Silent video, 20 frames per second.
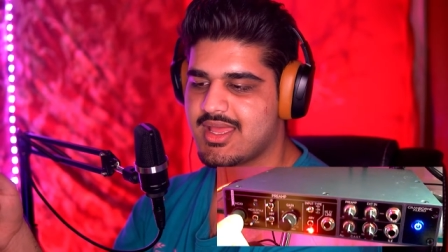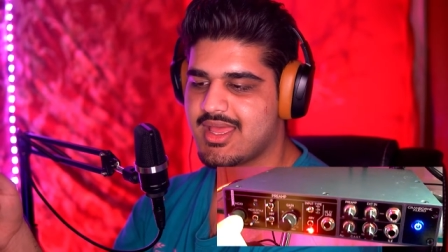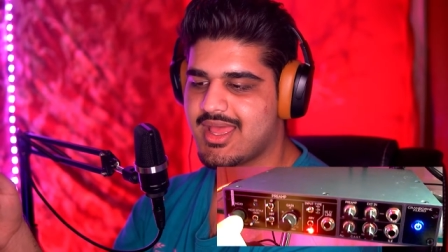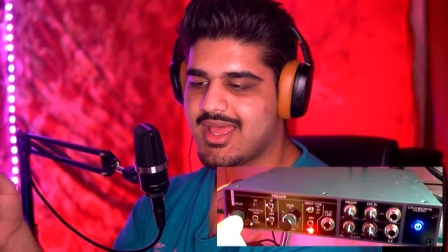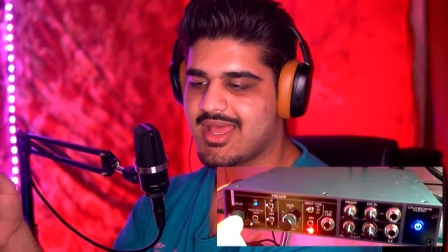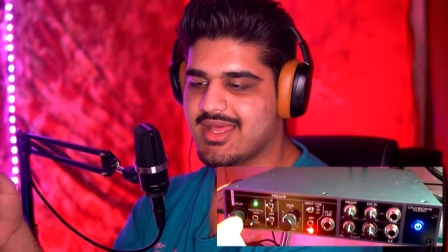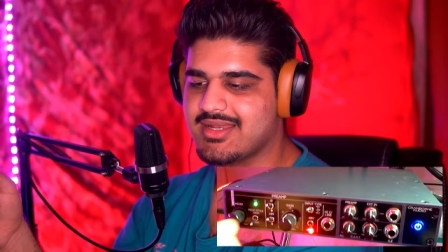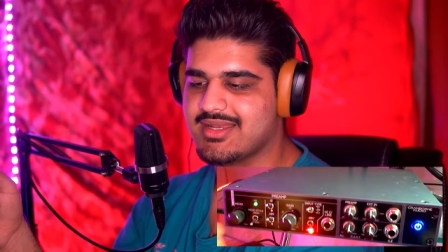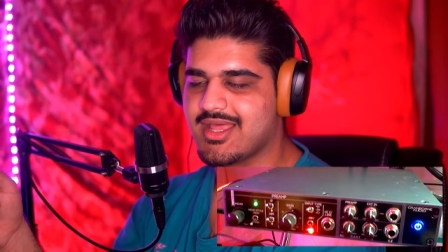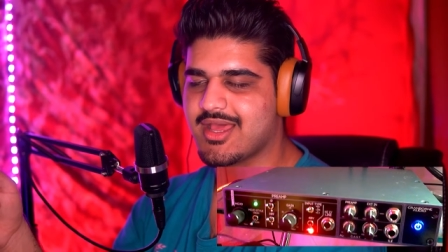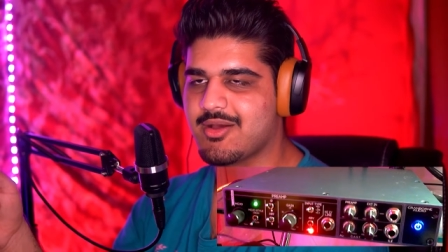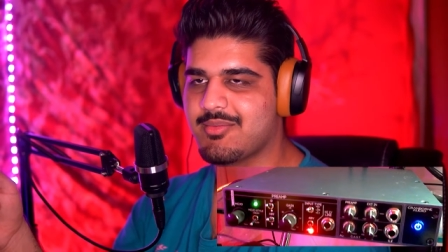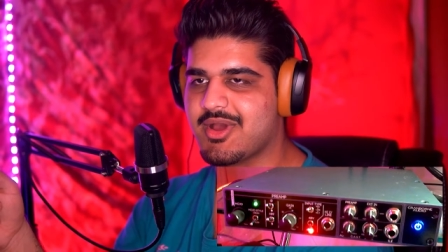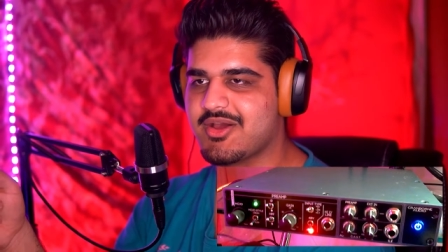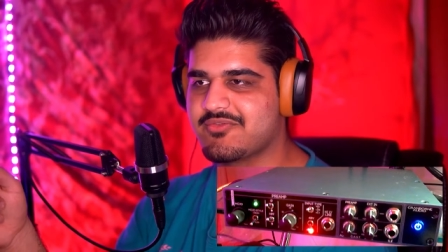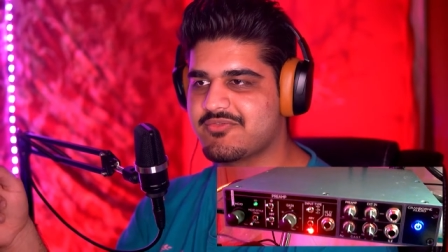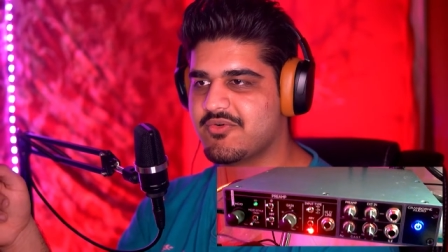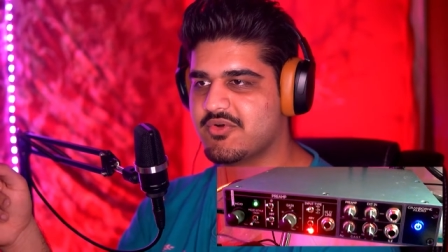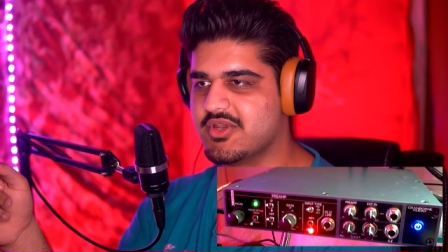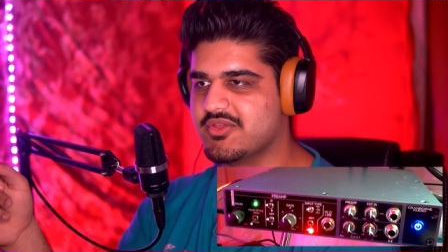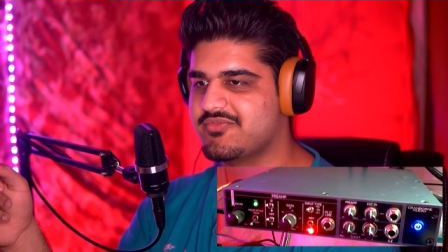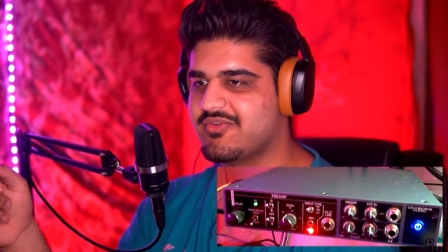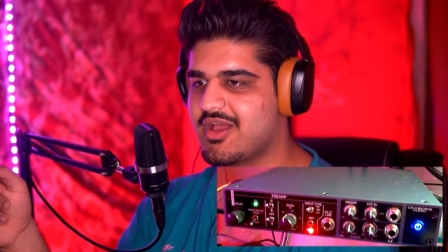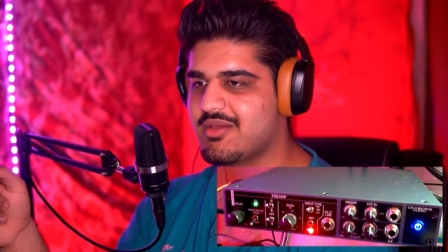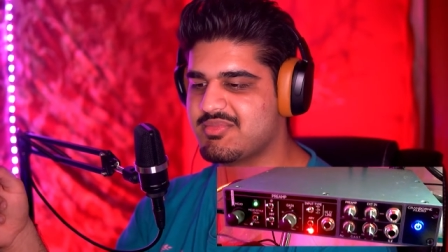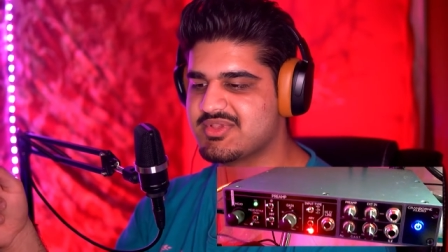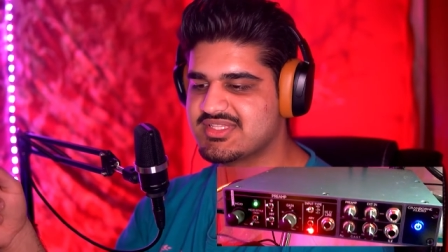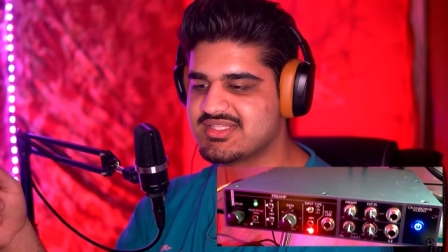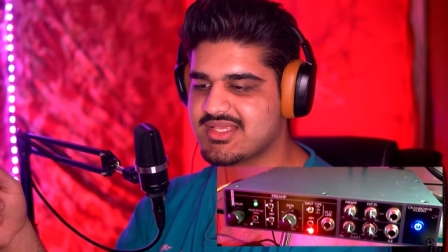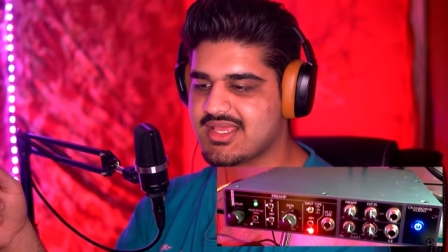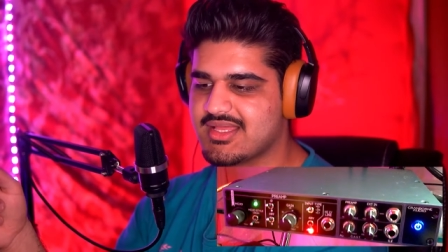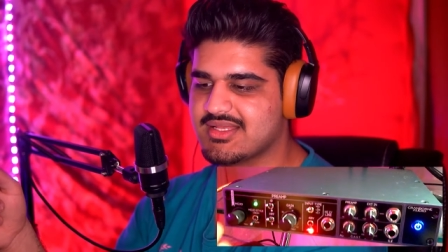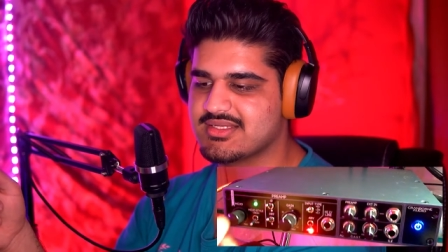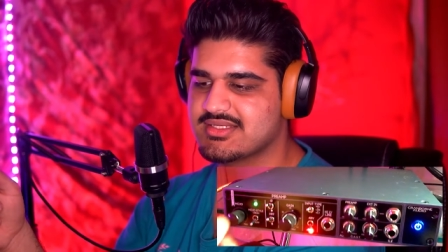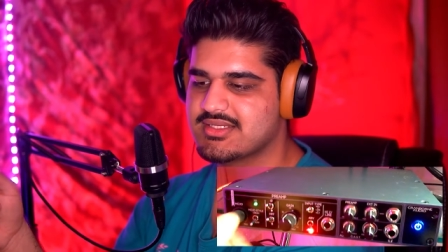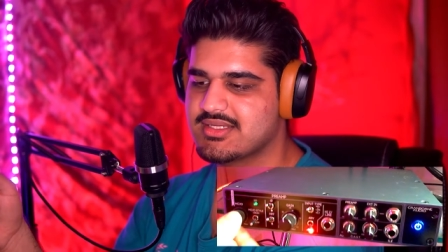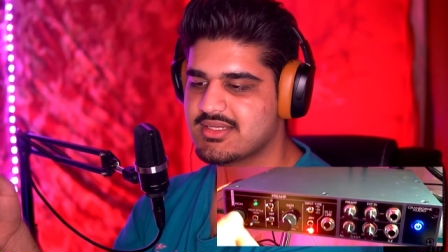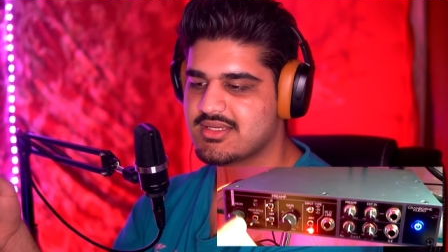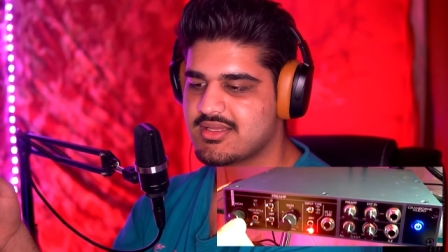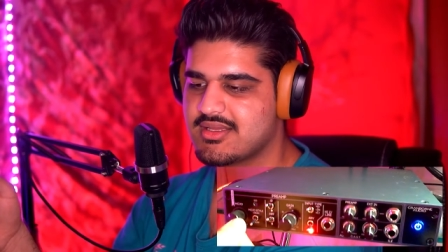and now about
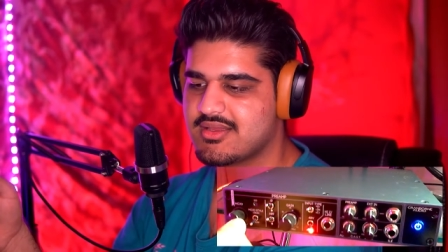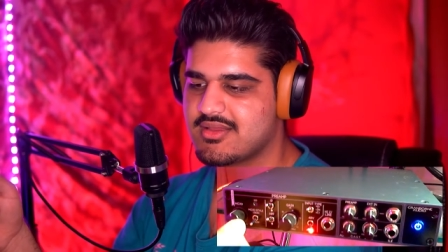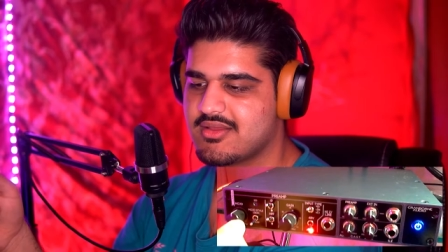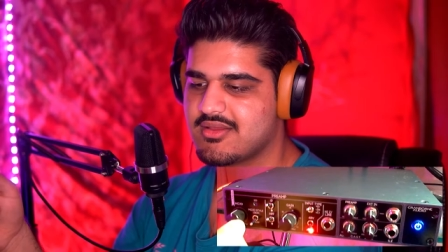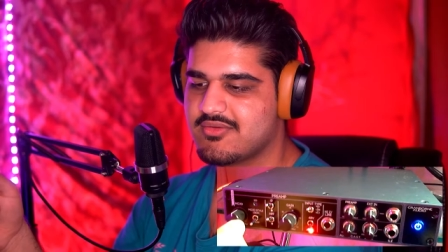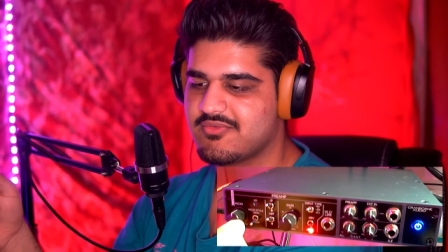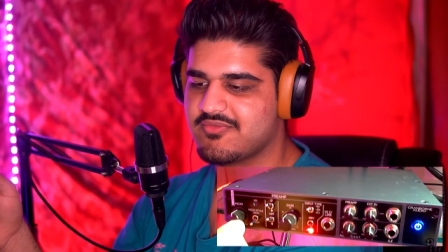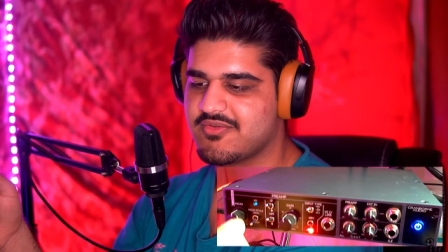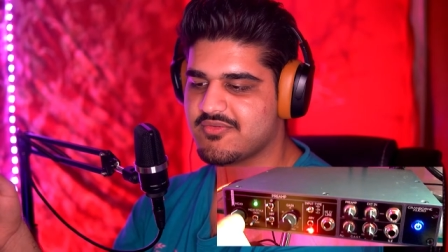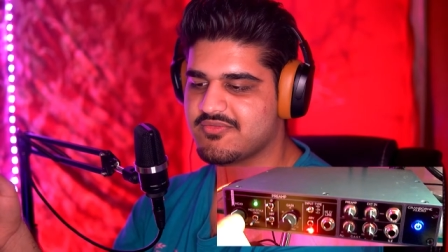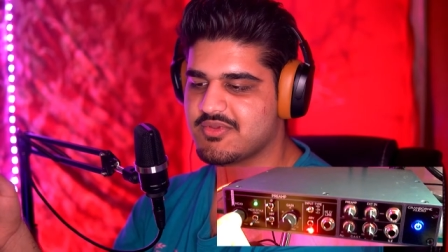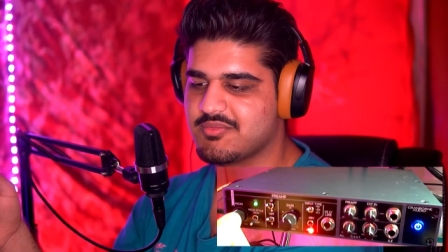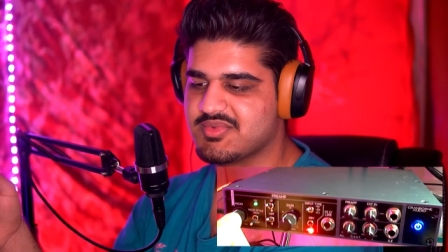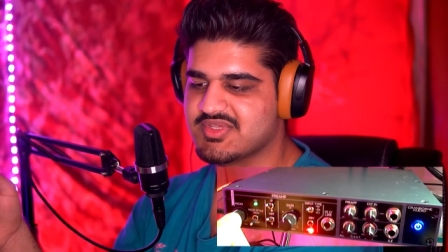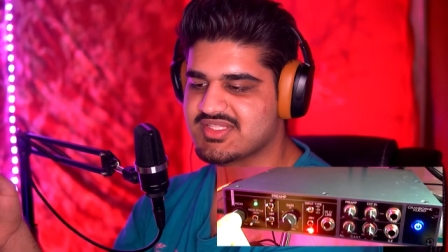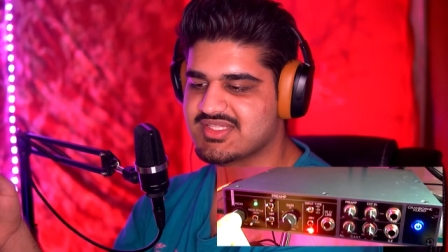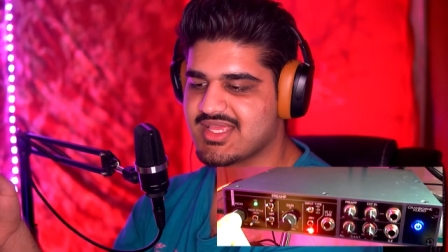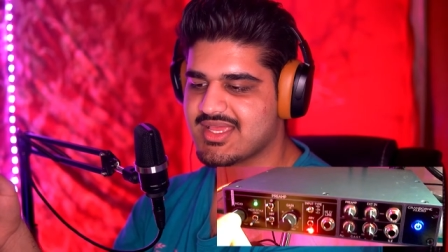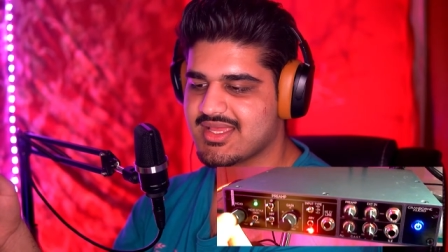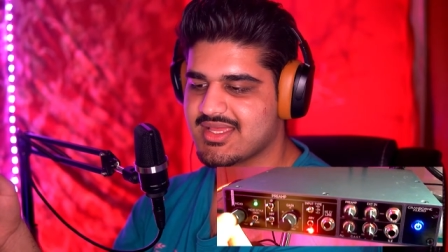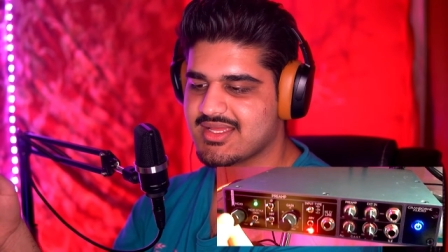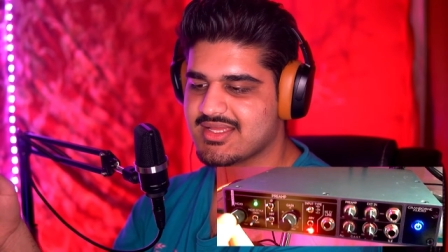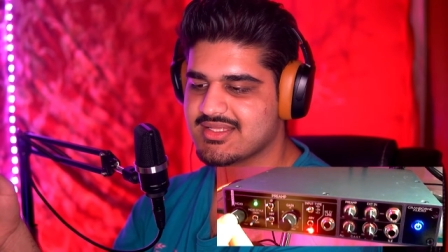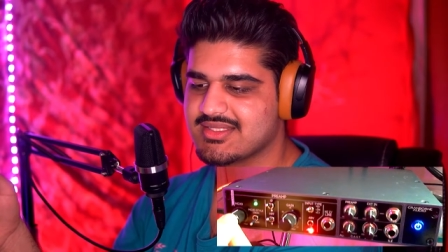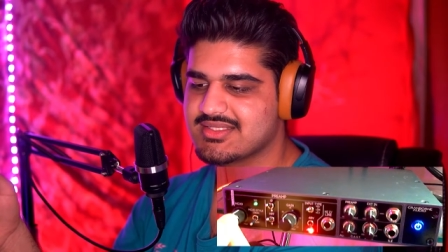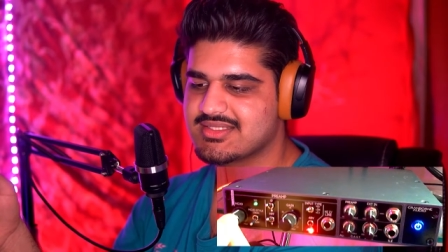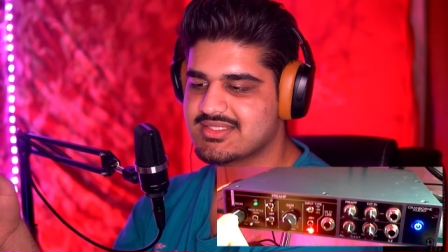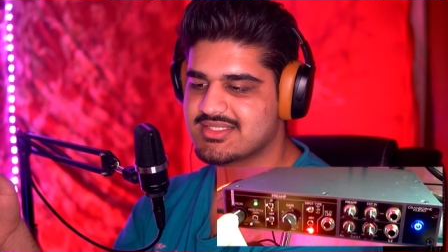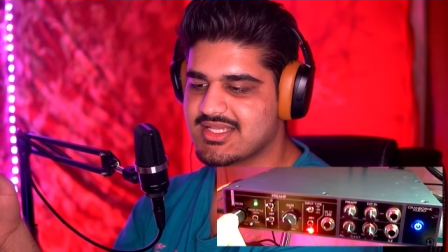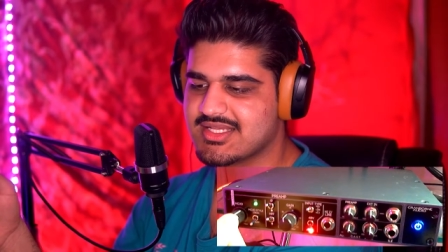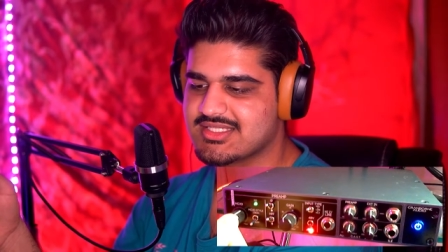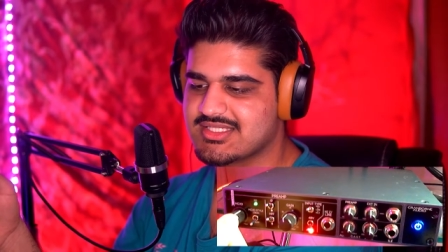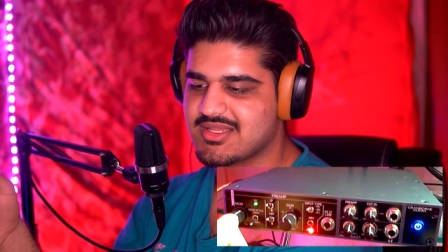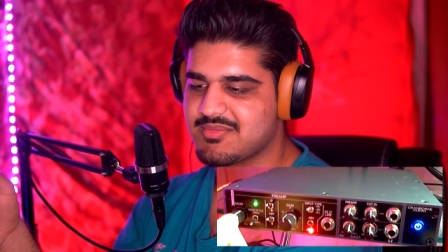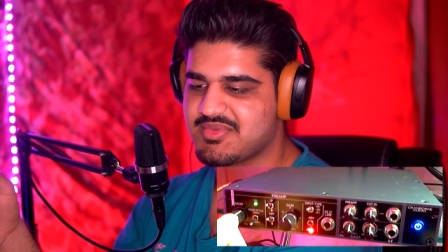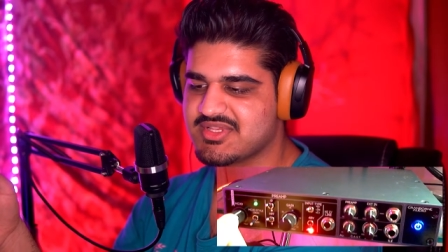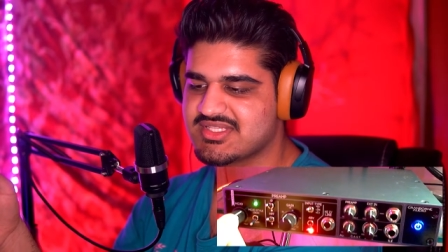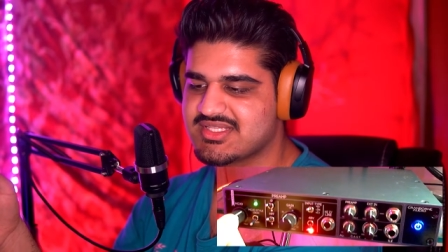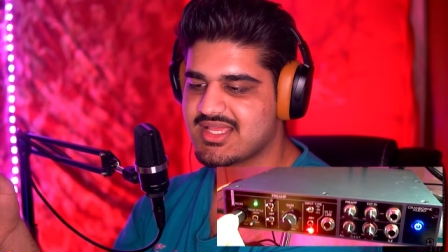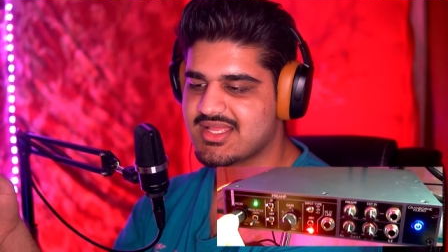45%, 50%,
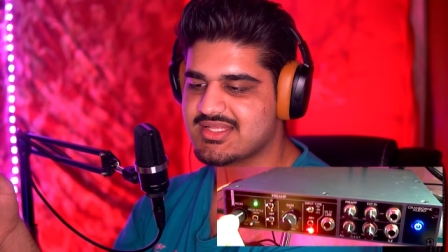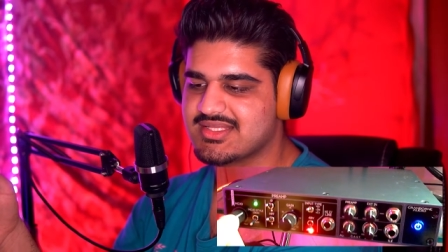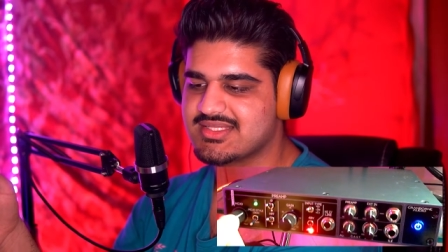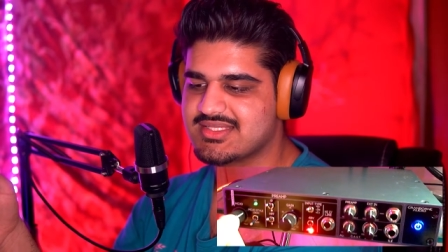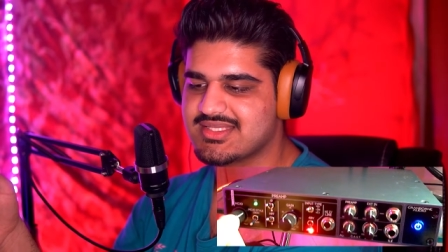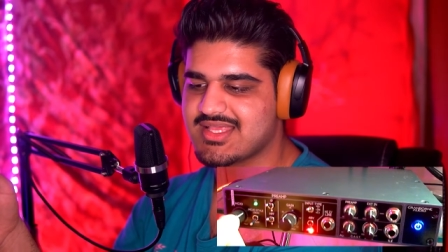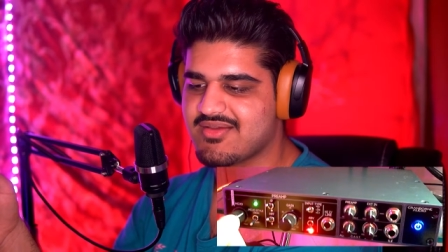60%,